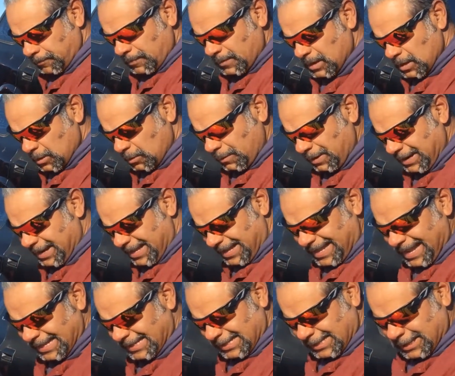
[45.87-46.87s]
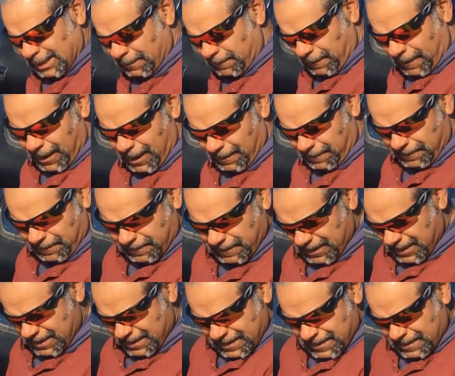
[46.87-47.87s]
You want to get that stuff off.
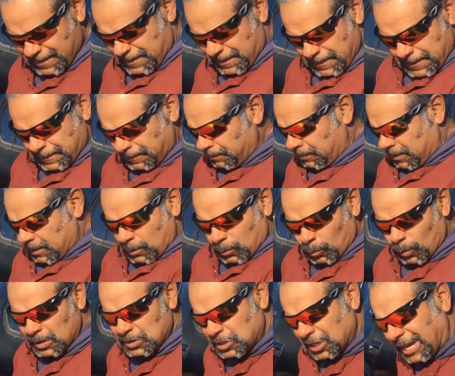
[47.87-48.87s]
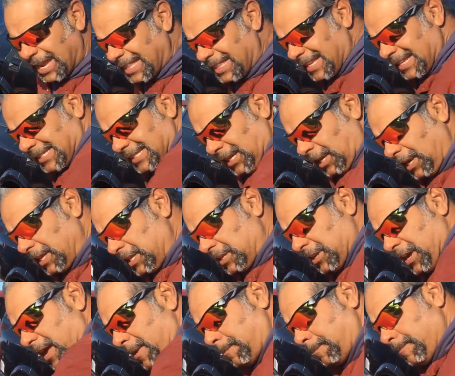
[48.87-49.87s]
Once you get this cleaned
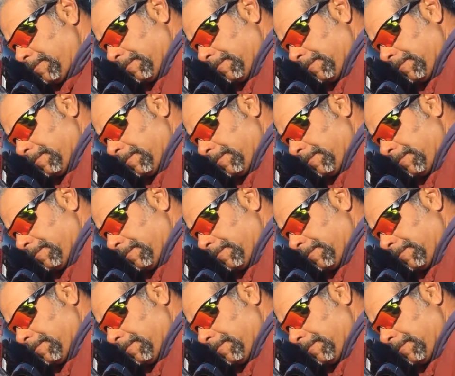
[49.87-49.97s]
up,